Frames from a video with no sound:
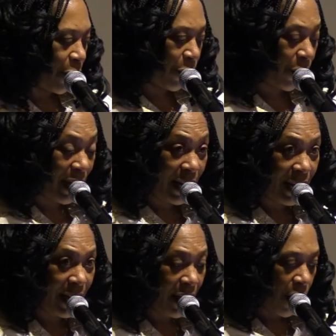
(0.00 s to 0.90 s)

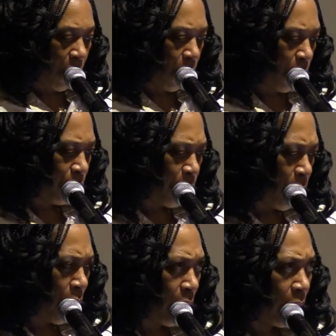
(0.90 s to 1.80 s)
Three or
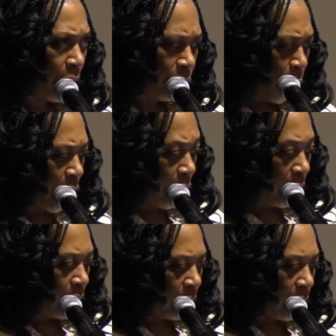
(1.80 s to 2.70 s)
four? Four.
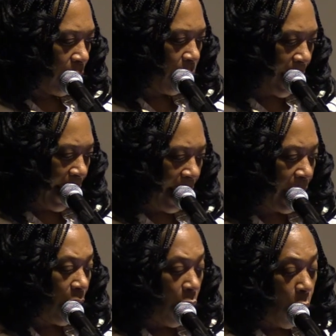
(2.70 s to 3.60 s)

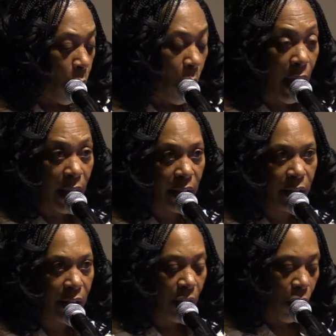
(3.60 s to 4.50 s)
Okay.
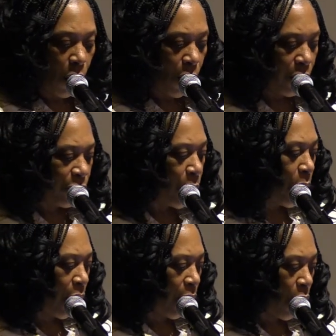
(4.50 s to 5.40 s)
One or
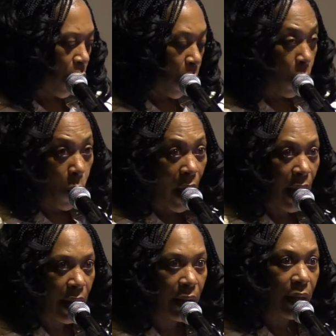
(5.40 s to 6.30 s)
four?
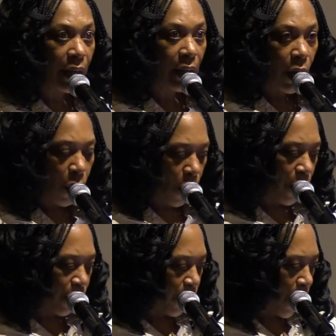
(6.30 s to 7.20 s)
One
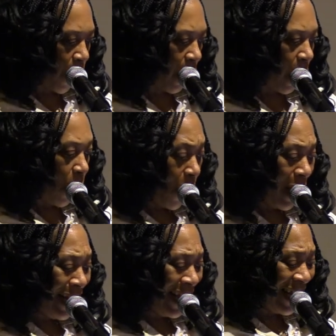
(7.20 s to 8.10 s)
or four?
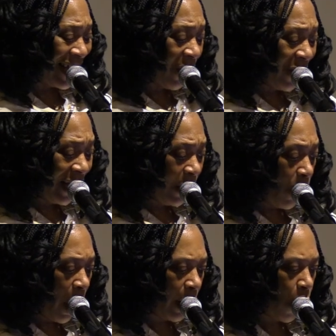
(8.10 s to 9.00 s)
One. Definitely
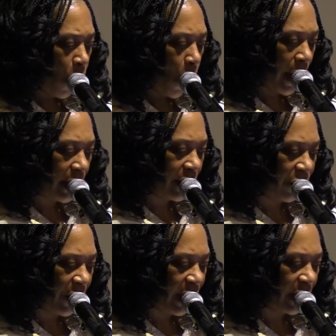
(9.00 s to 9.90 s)
one. One.
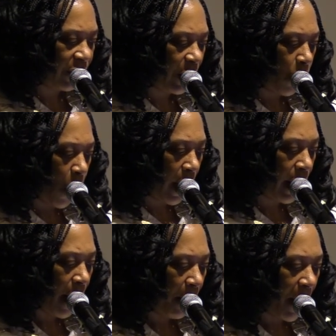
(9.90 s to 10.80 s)
Definitively
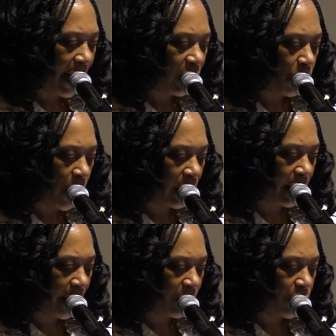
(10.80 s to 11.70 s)
one. Minus one
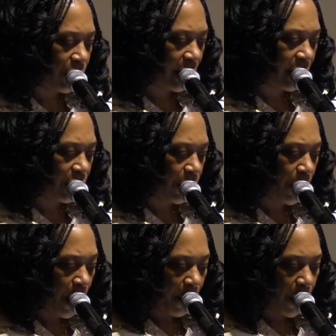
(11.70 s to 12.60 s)
times 262
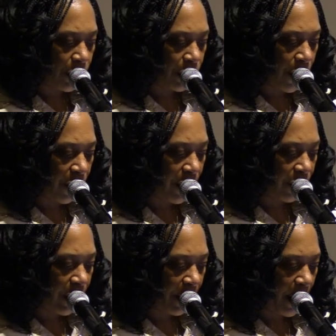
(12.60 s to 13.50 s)
post COVID
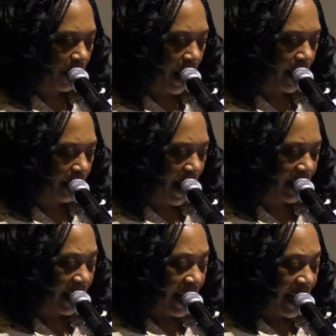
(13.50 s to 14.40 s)
female body mass